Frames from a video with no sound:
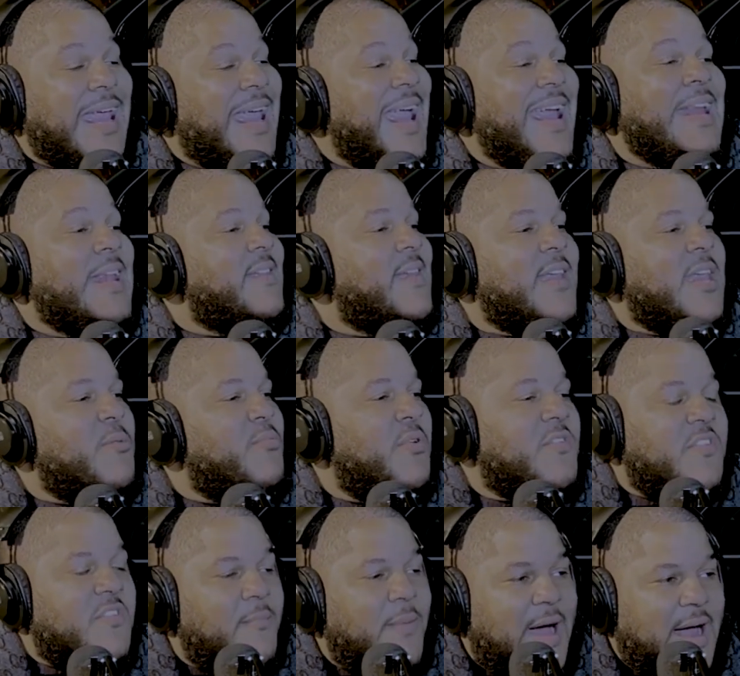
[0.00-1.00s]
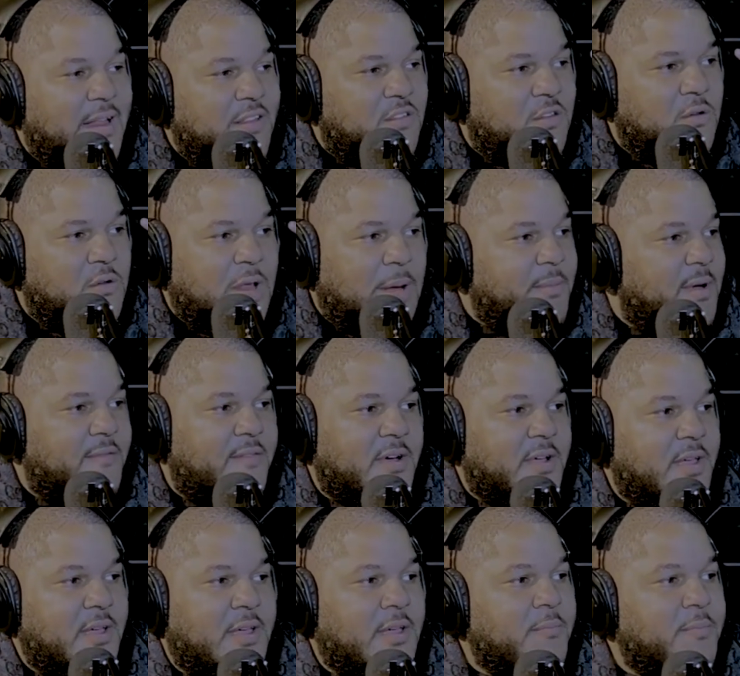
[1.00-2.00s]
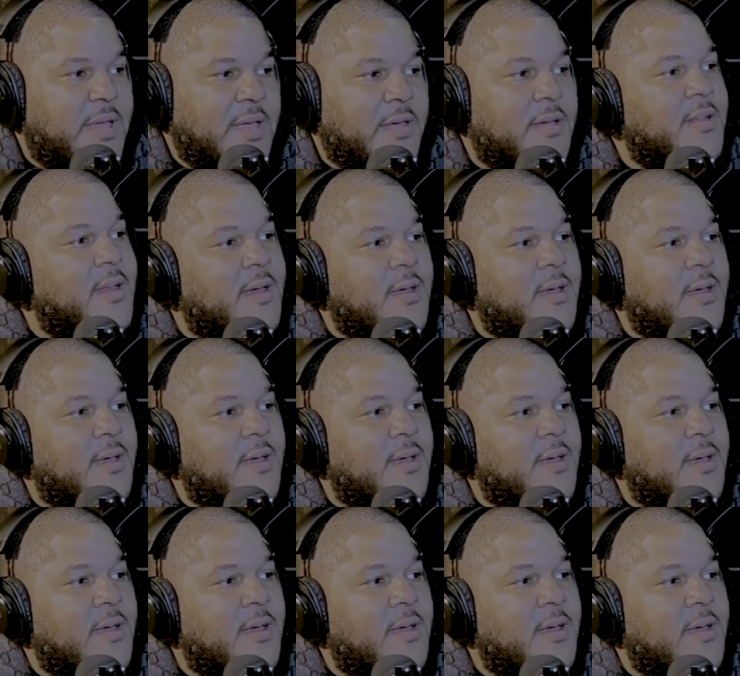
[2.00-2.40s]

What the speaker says: anything he puts his mind to. That motherfucker can be good at.